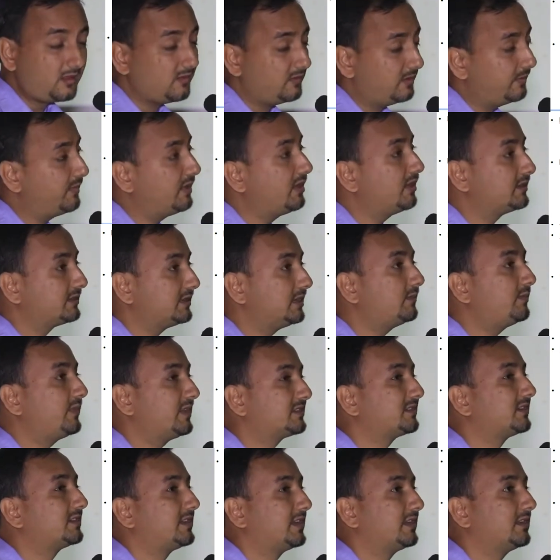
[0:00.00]
And because it
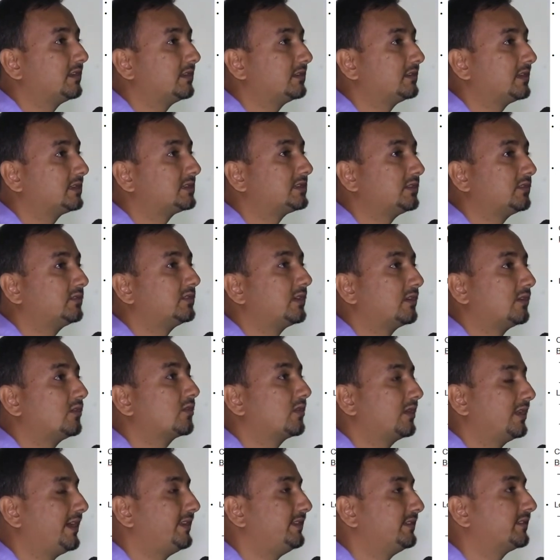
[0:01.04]
makes the testicular
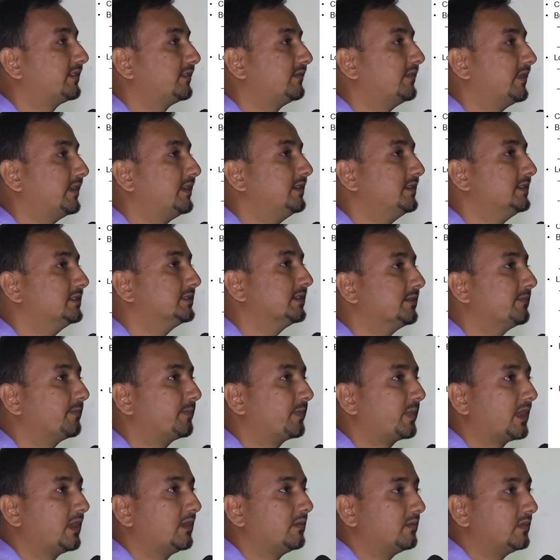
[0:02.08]
localization very easy,
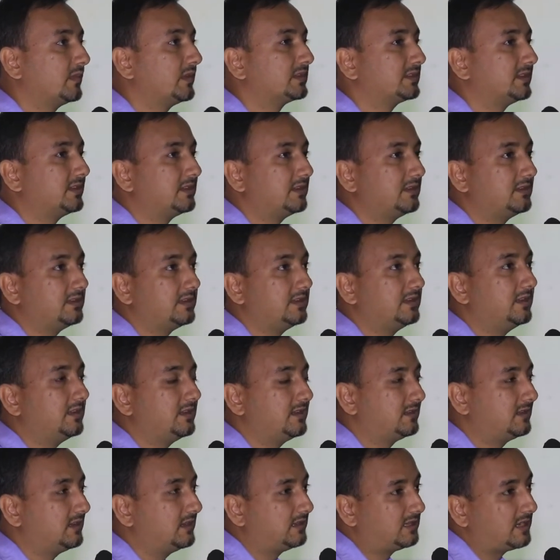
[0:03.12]
because
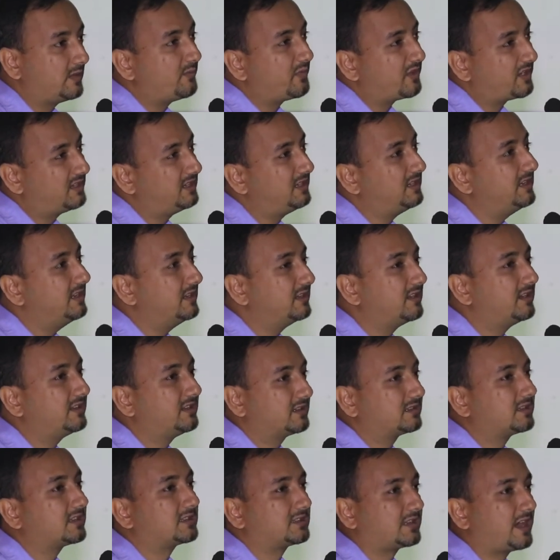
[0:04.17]
it temporarily
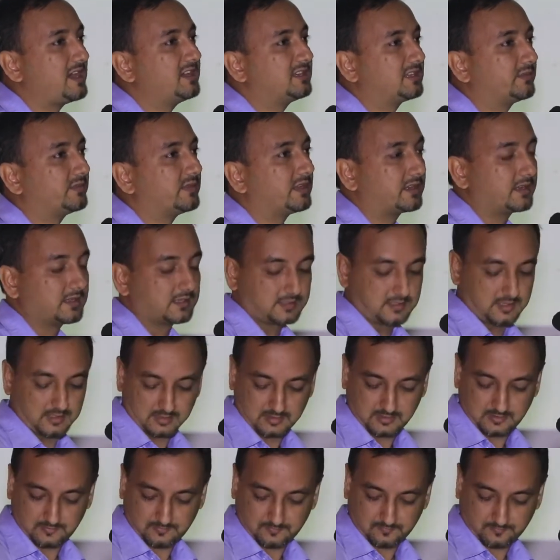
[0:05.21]
increases the size of the
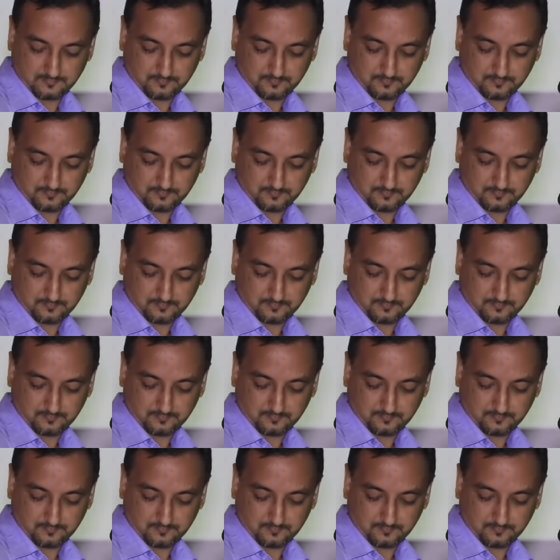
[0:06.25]
testis.